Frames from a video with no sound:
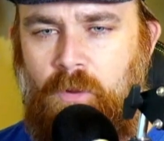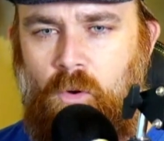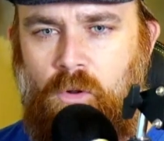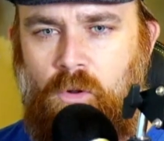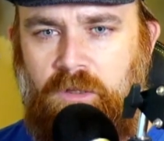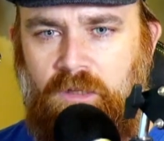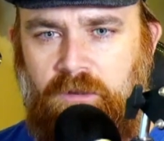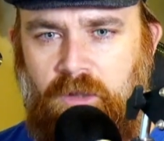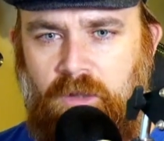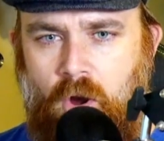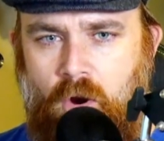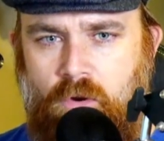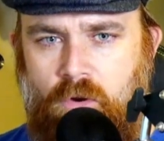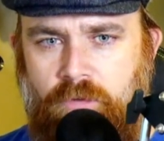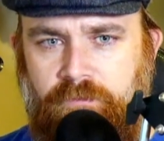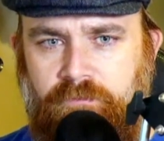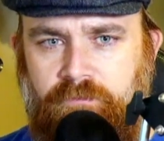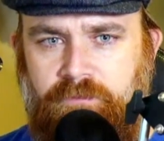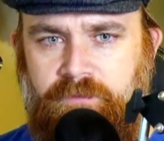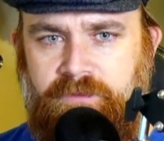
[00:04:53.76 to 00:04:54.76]
all
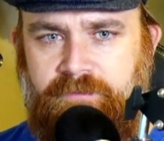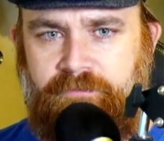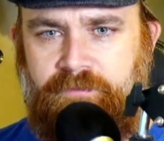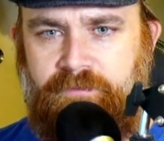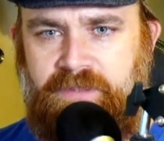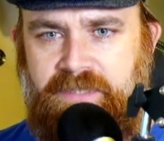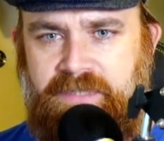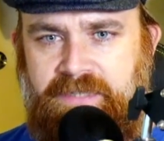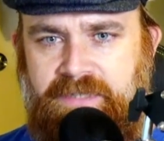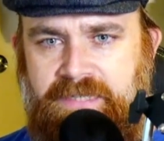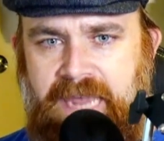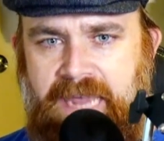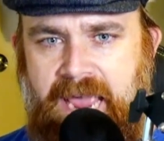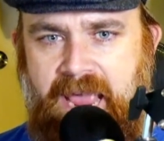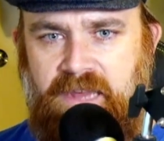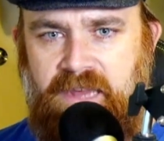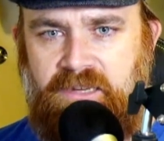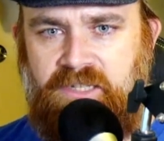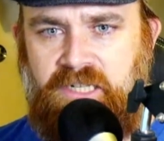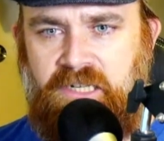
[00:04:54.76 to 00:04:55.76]
alone
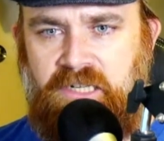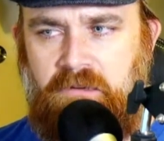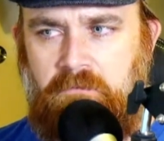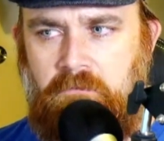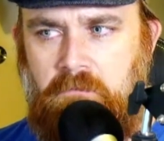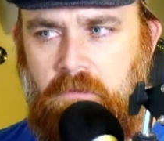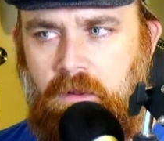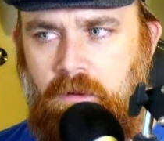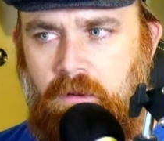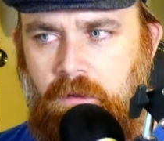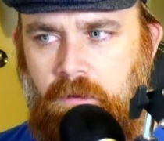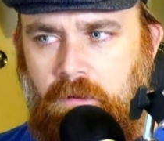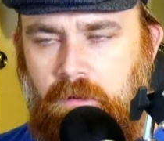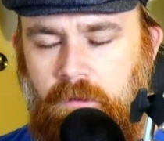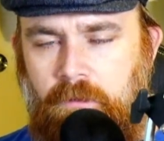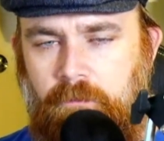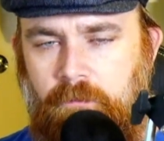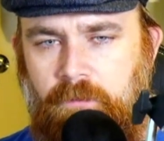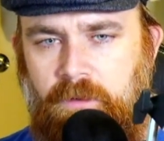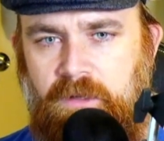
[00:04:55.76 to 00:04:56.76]
test
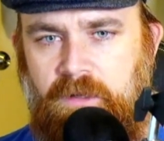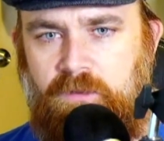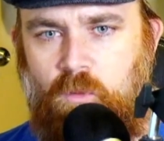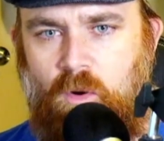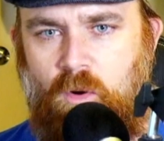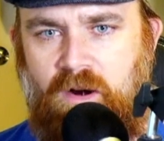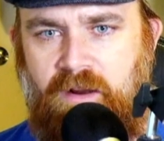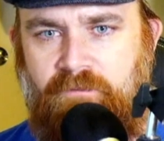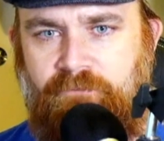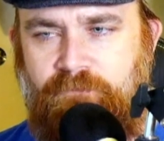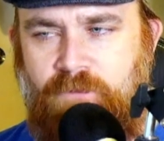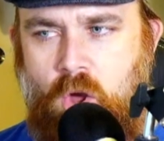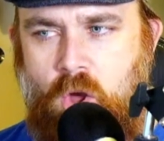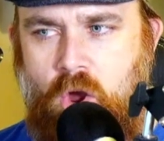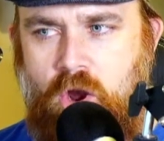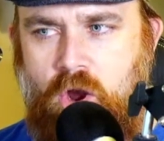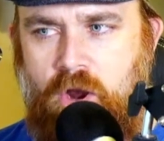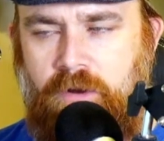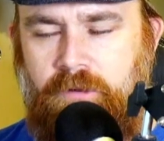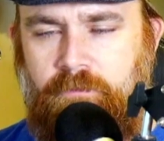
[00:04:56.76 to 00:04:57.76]
is what I've
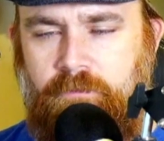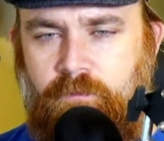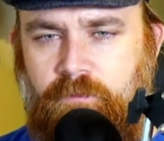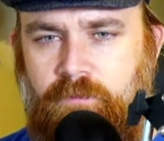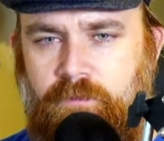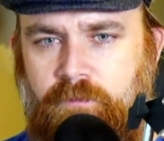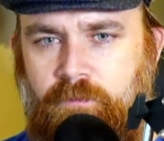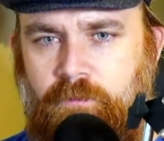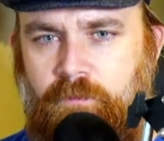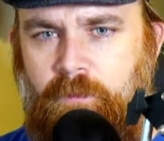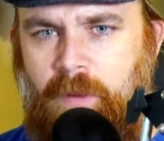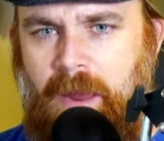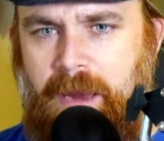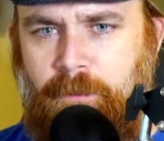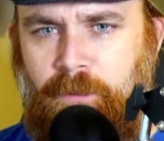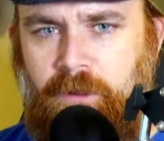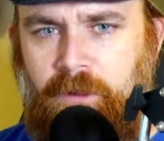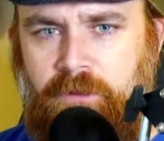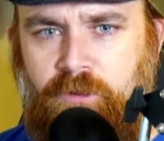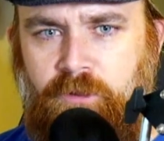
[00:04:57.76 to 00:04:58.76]
heard
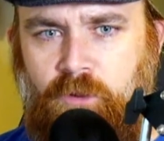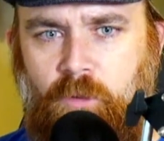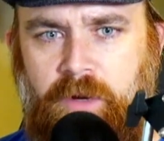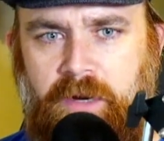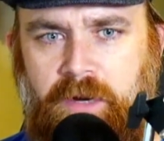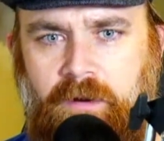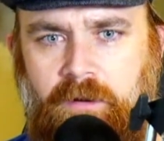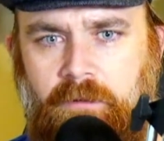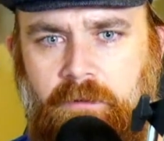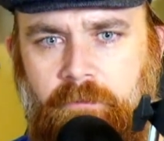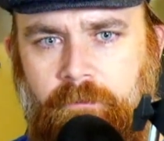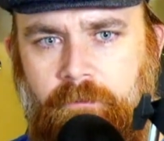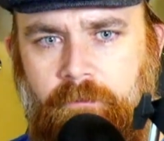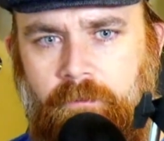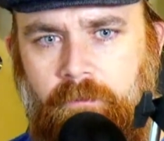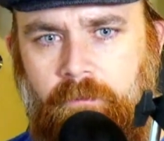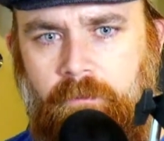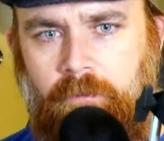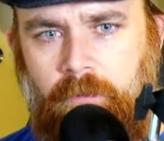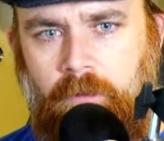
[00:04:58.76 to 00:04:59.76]
people are doing.
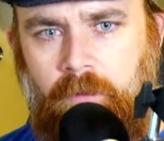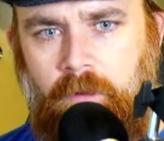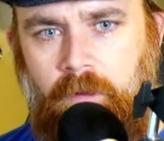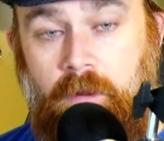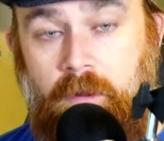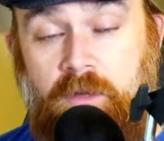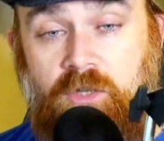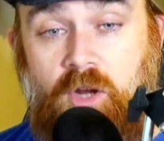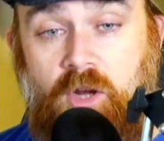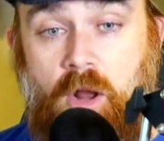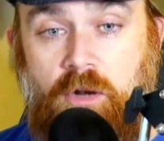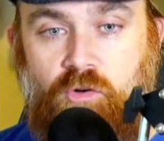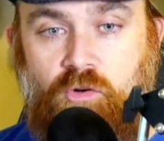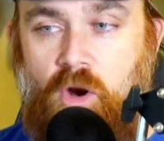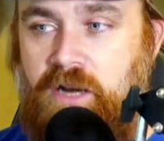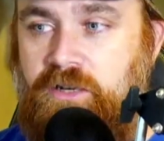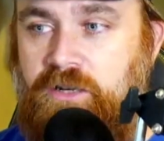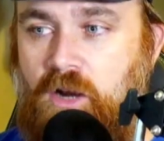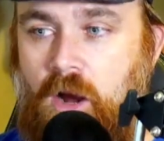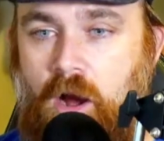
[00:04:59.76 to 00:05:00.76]
Scott
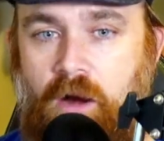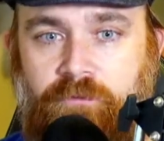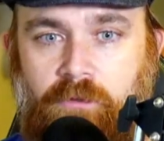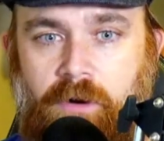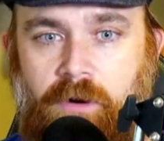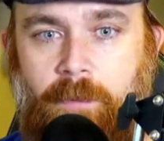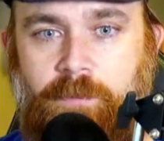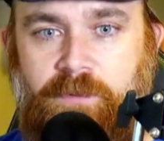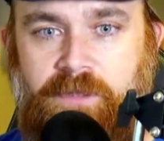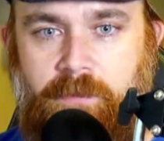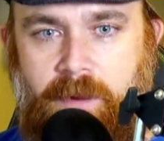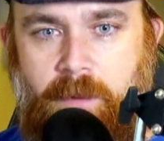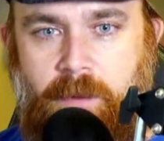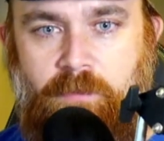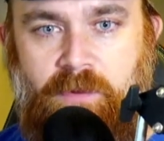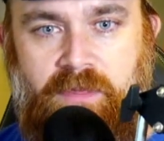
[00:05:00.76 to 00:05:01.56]
tried to offer up some